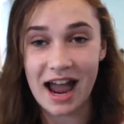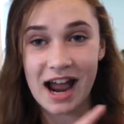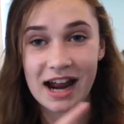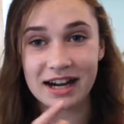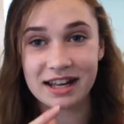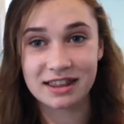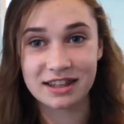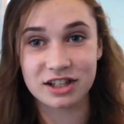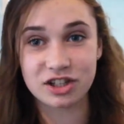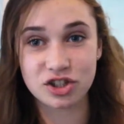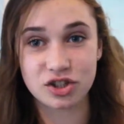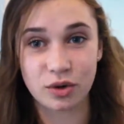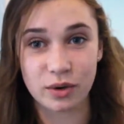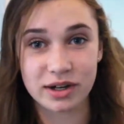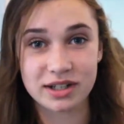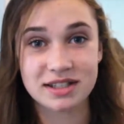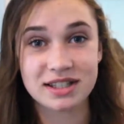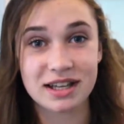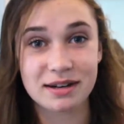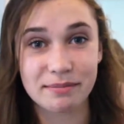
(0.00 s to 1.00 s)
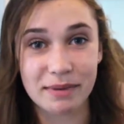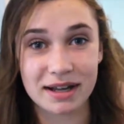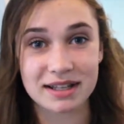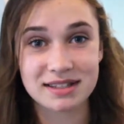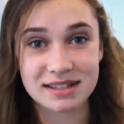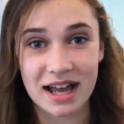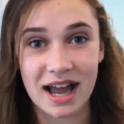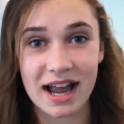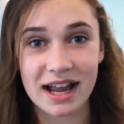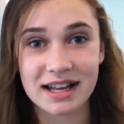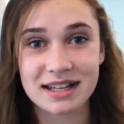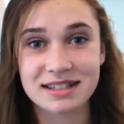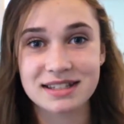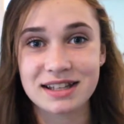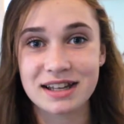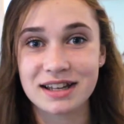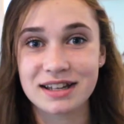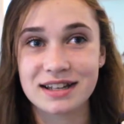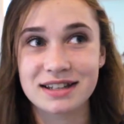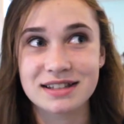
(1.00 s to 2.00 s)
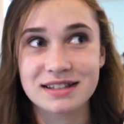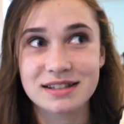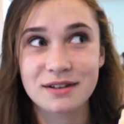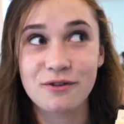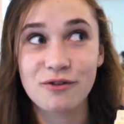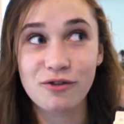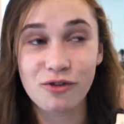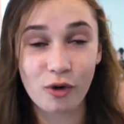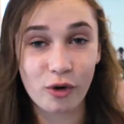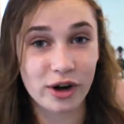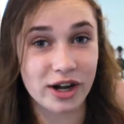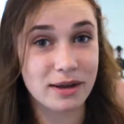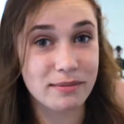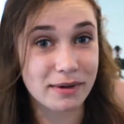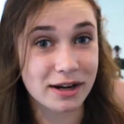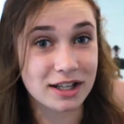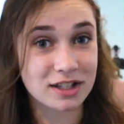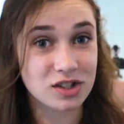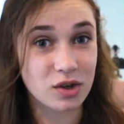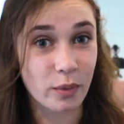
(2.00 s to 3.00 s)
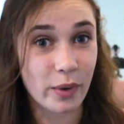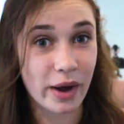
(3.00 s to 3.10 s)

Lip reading: had these shorts in my size is 40 minutes